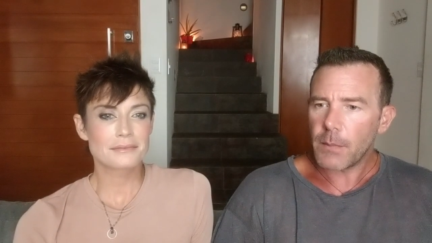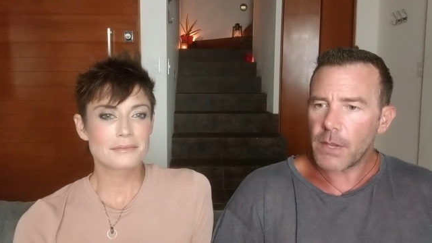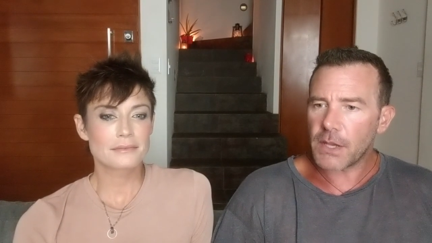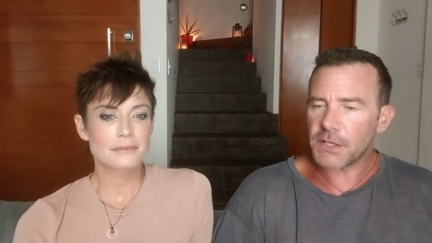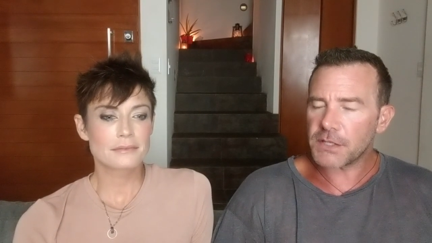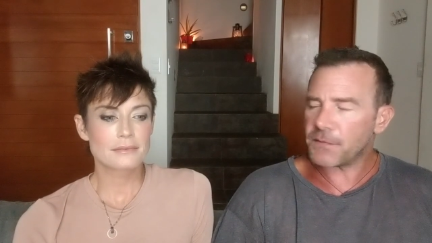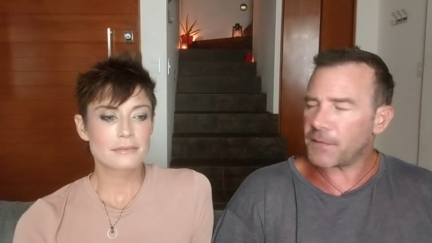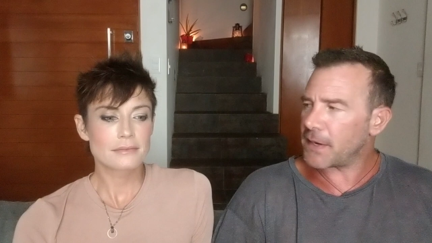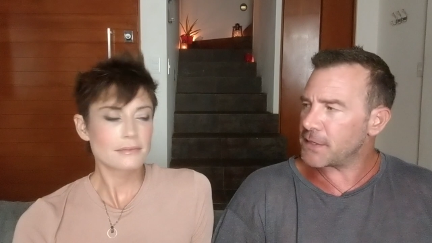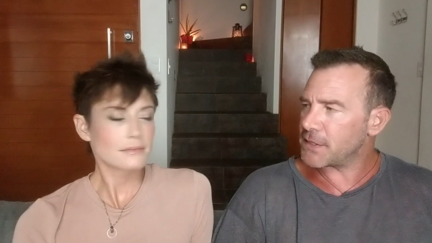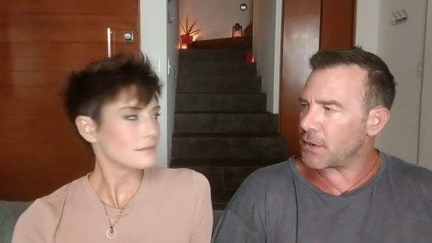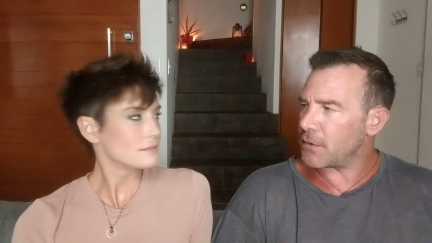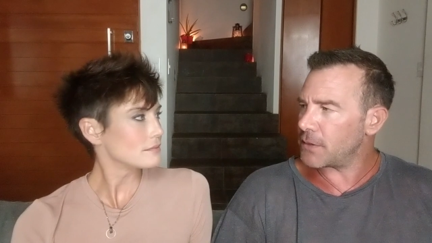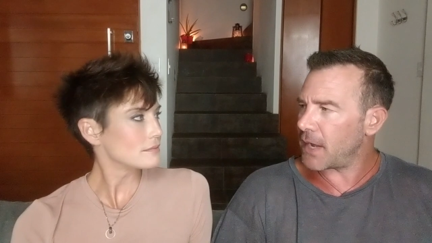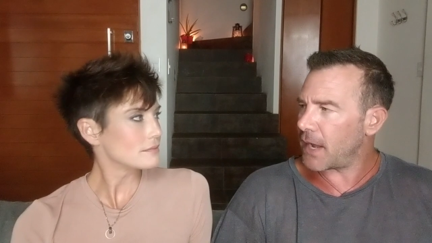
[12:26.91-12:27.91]
Speaker 1: Because if I
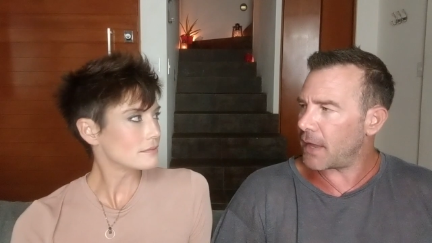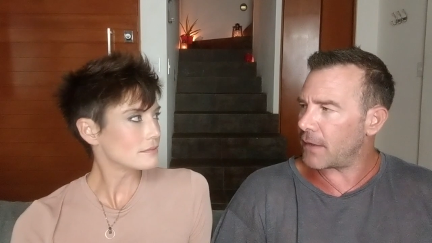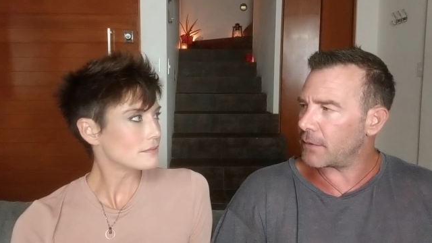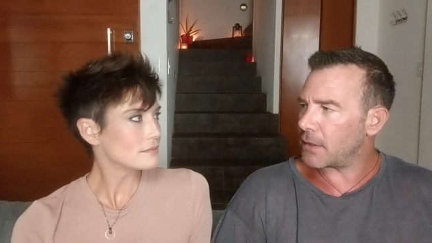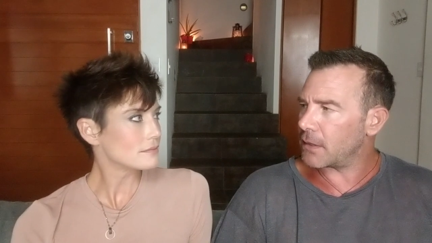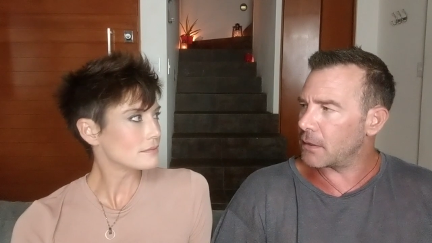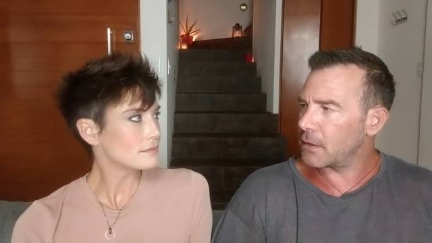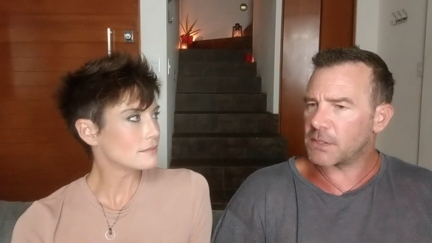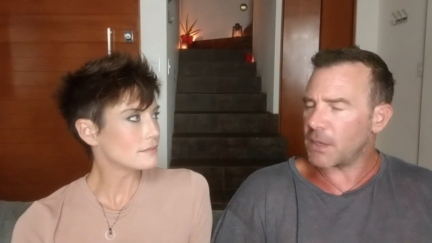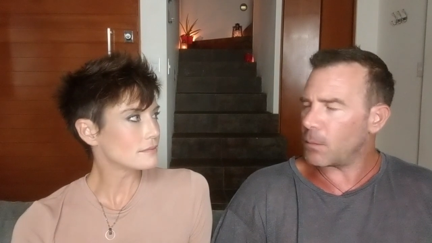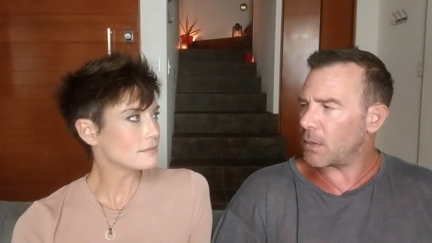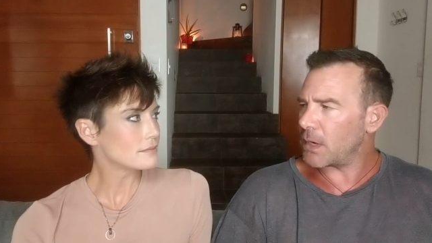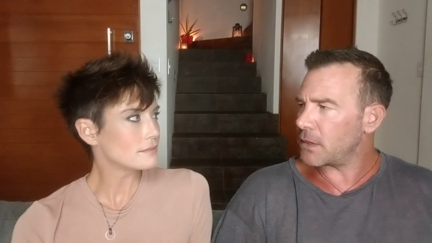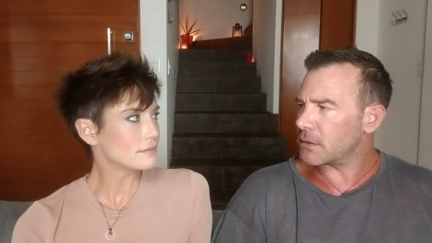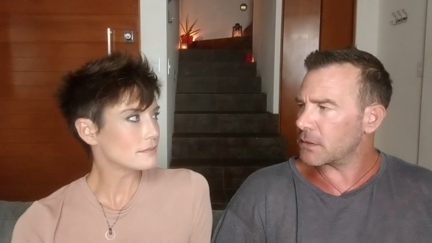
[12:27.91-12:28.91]
don't have it,
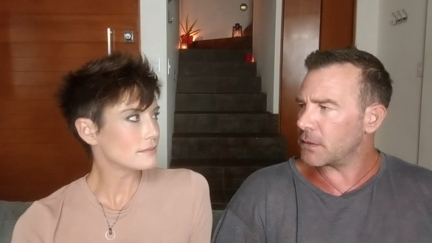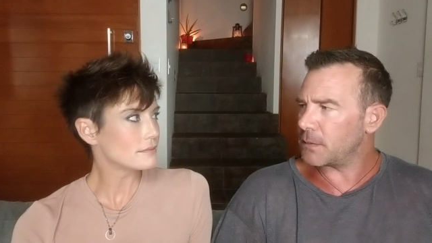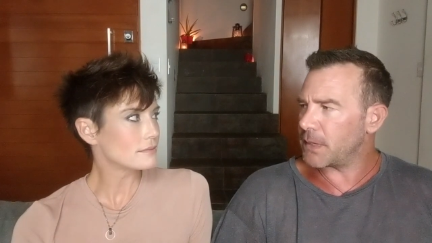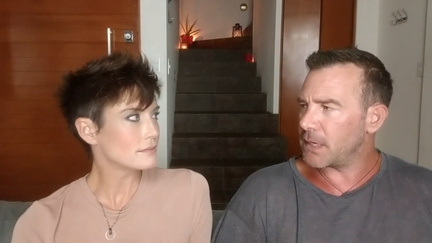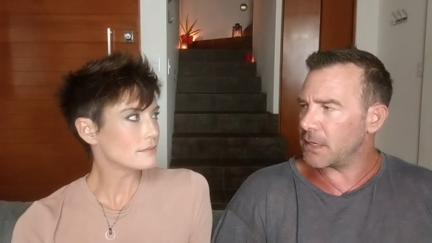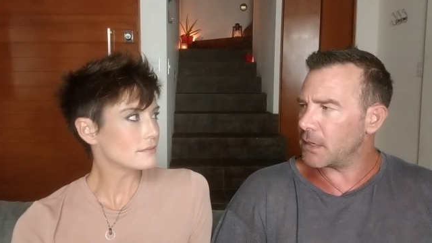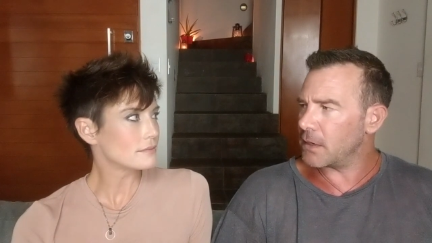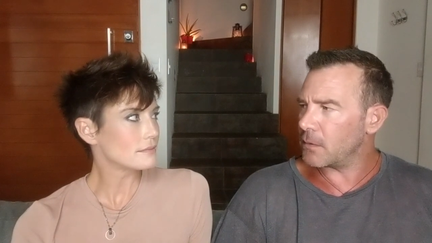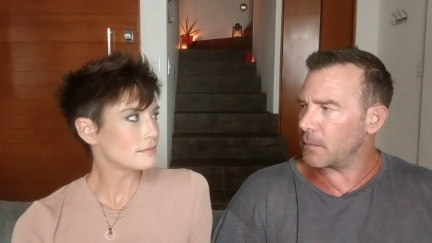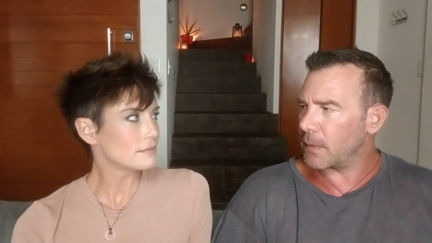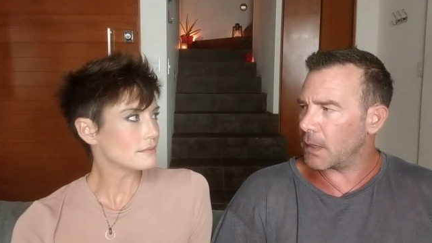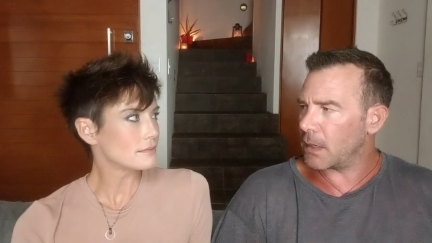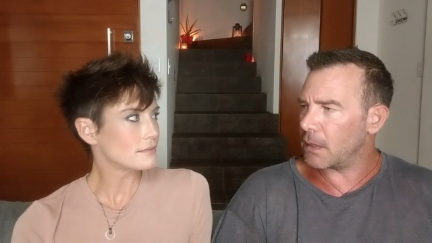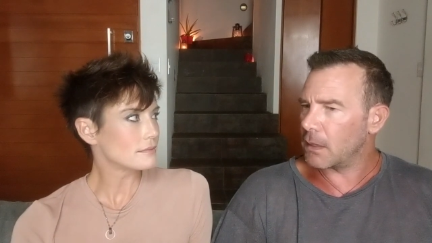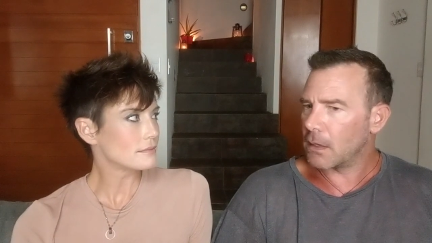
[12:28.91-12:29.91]
someone else could be near
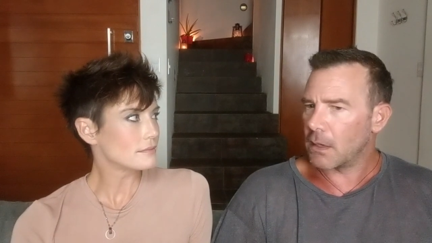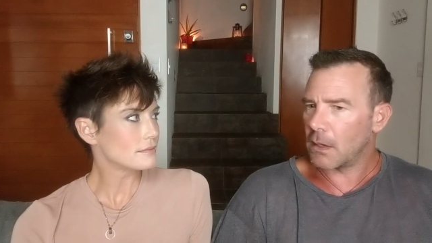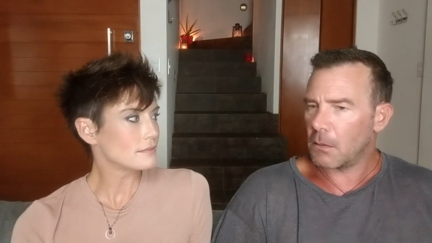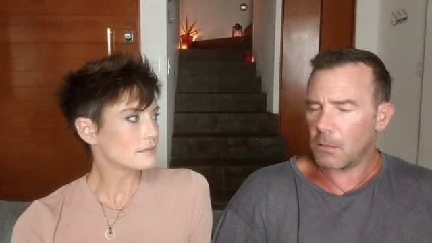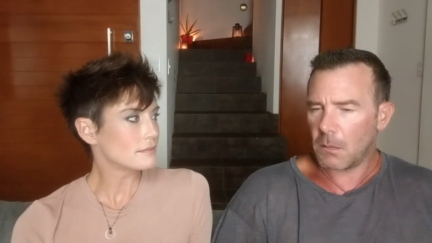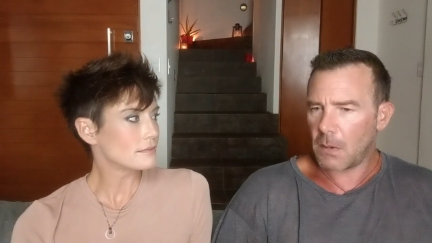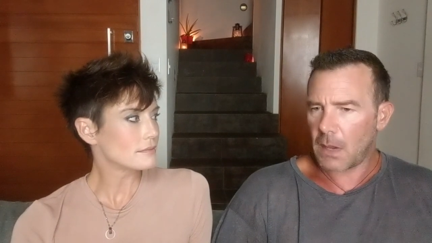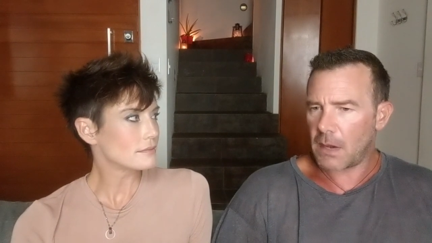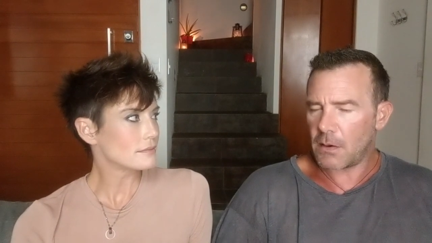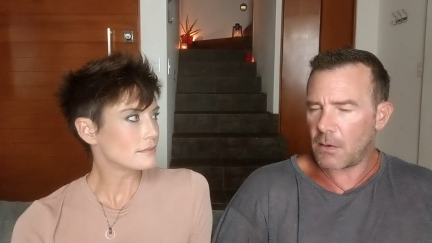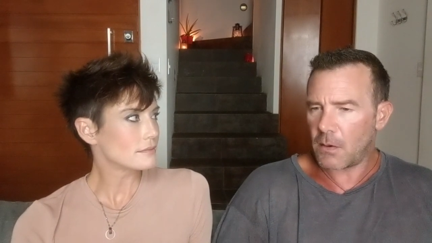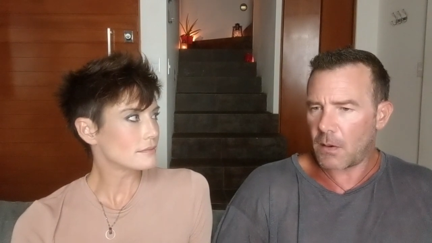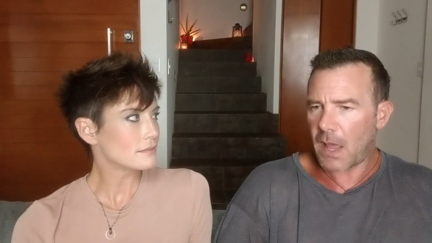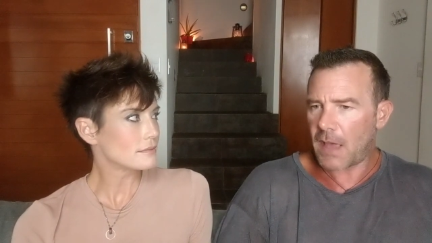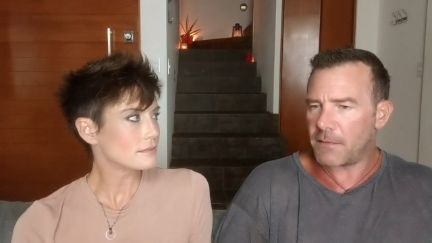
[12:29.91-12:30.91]
me and
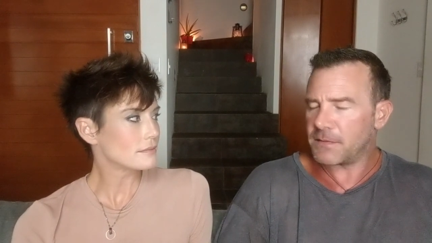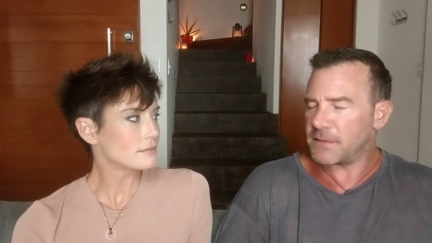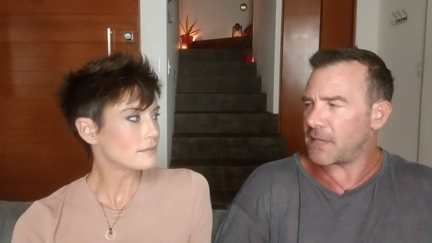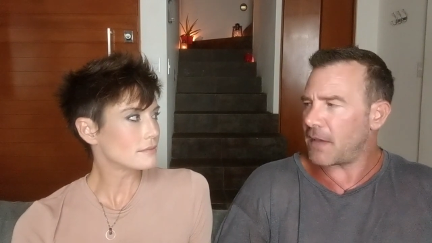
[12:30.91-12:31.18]
have